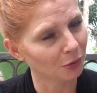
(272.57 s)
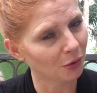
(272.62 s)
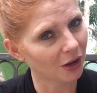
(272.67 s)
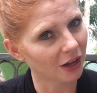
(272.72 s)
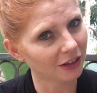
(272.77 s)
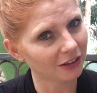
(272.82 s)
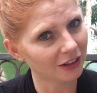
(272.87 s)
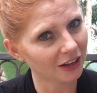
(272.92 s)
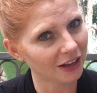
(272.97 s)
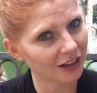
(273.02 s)

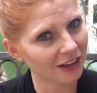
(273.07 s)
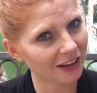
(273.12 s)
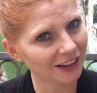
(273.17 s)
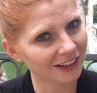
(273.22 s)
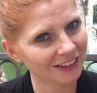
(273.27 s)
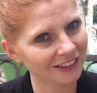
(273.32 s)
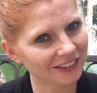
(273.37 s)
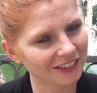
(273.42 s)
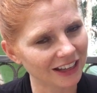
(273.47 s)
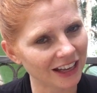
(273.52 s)

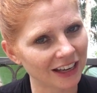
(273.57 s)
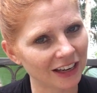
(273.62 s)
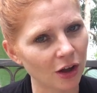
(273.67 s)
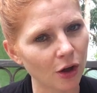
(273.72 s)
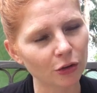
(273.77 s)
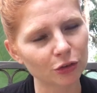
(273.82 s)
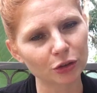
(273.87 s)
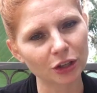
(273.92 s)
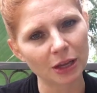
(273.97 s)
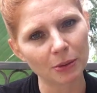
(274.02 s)
wontons, and it
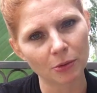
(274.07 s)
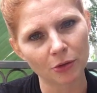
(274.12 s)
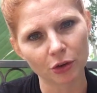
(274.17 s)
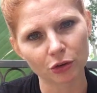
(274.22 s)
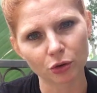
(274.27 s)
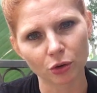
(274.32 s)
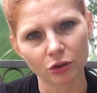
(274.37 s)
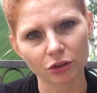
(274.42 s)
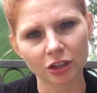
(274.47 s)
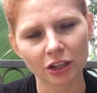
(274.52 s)
also came with a
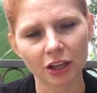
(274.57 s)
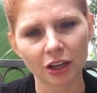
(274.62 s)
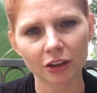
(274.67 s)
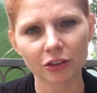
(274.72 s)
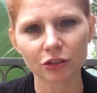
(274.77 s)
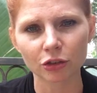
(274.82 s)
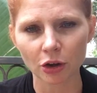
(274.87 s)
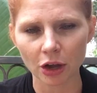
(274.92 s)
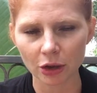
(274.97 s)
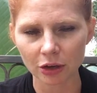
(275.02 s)
tortilla.
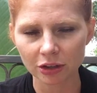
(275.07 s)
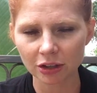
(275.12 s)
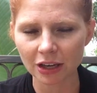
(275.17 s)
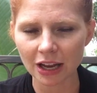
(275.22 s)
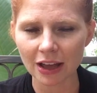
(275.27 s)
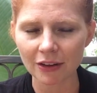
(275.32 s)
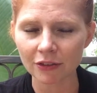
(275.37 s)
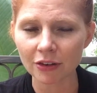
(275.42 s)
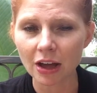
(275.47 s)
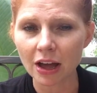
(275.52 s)
So I did
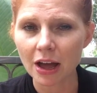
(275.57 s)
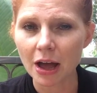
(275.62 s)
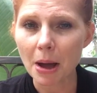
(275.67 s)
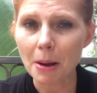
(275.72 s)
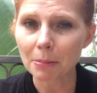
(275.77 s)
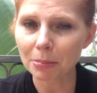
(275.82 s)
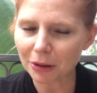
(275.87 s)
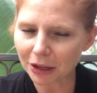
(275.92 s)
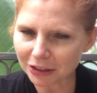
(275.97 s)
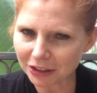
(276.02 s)
have
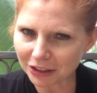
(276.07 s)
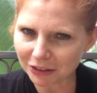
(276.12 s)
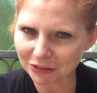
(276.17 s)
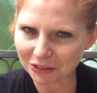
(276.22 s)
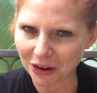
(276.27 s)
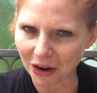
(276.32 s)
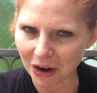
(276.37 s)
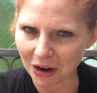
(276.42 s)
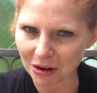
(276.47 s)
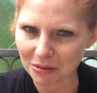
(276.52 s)
plenty of
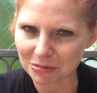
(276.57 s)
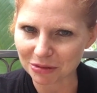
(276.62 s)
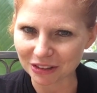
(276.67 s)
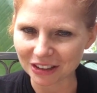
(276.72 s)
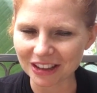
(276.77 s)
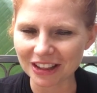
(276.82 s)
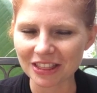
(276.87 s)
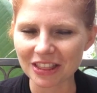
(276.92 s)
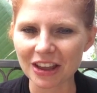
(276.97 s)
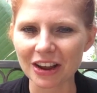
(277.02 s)
carbs
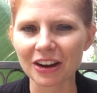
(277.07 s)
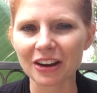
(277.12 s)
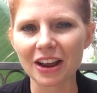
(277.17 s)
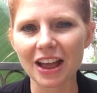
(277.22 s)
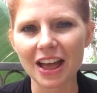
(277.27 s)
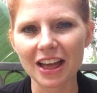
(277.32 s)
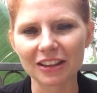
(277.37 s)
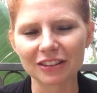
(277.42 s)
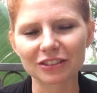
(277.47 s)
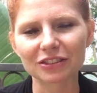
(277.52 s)
in there
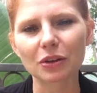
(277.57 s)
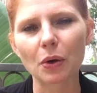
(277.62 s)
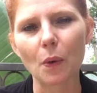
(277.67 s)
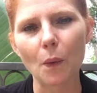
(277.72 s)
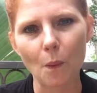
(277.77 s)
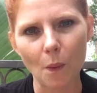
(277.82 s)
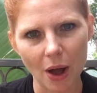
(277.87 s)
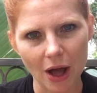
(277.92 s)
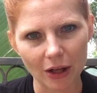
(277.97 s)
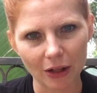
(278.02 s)
as
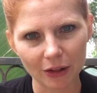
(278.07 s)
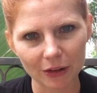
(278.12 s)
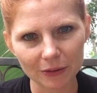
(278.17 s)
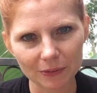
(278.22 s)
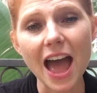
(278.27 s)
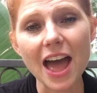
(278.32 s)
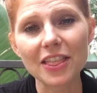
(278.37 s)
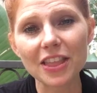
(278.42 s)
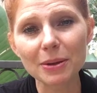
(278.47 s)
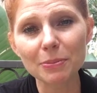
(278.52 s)
well.
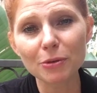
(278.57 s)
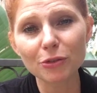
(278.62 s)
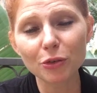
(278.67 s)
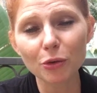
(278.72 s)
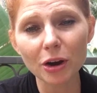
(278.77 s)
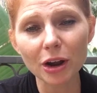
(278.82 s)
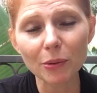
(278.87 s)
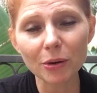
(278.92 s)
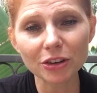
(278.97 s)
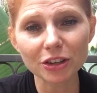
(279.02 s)
And then
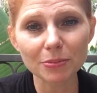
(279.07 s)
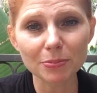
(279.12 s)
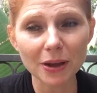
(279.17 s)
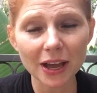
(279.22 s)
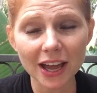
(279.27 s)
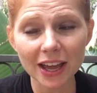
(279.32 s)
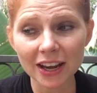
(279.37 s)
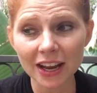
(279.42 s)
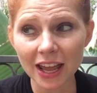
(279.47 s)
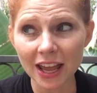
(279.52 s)
before I went to
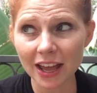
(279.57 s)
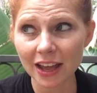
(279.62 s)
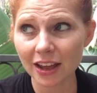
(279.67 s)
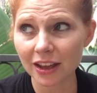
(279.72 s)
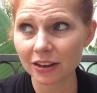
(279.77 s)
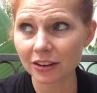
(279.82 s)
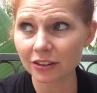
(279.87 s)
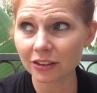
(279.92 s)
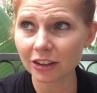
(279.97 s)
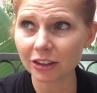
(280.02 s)
bed,
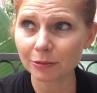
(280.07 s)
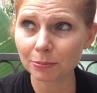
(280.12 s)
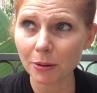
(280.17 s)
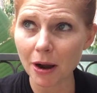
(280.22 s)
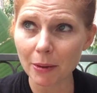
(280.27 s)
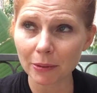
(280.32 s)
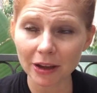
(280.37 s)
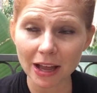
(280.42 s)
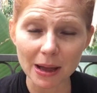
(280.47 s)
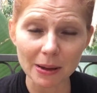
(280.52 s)
and this
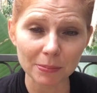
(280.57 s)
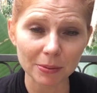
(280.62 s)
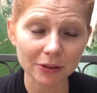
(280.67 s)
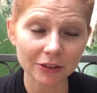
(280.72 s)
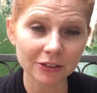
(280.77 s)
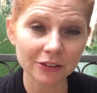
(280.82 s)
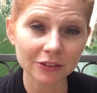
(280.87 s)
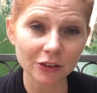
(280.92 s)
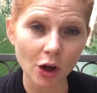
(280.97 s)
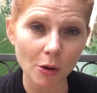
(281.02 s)
probably
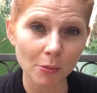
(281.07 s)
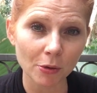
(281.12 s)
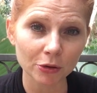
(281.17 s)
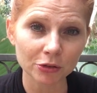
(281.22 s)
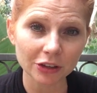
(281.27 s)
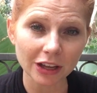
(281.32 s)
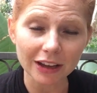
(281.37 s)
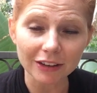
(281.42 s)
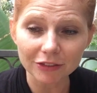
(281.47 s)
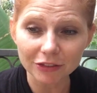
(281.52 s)
happens
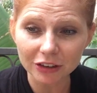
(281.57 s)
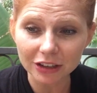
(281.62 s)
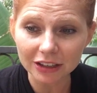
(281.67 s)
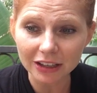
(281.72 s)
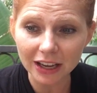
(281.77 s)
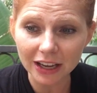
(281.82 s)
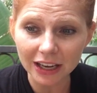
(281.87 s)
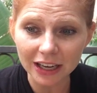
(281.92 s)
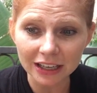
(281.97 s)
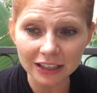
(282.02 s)
almost every
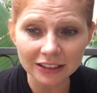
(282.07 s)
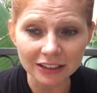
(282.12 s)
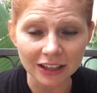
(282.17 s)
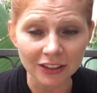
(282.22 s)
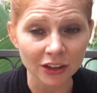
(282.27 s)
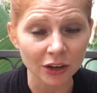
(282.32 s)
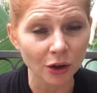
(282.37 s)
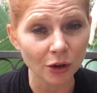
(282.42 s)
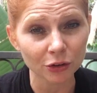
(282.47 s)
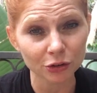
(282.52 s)
night,
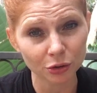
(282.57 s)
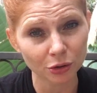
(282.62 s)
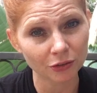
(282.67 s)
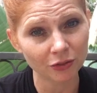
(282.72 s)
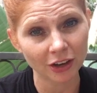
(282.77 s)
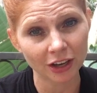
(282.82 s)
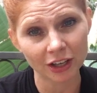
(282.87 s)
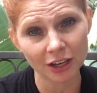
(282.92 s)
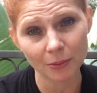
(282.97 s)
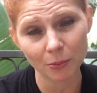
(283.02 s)
and then also
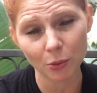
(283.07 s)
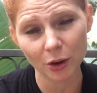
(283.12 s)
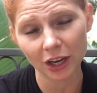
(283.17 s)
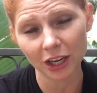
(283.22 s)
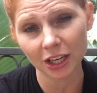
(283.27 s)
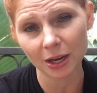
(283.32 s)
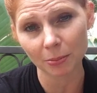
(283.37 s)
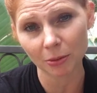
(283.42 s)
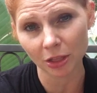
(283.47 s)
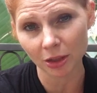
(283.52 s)
if I end up
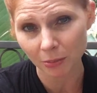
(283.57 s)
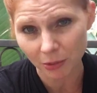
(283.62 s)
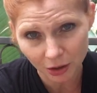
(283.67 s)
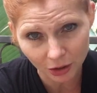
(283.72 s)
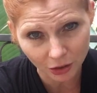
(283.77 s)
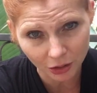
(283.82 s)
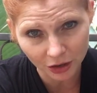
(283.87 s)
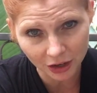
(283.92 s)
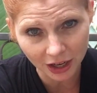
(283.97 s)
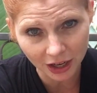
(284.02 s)
waking up in the middle of the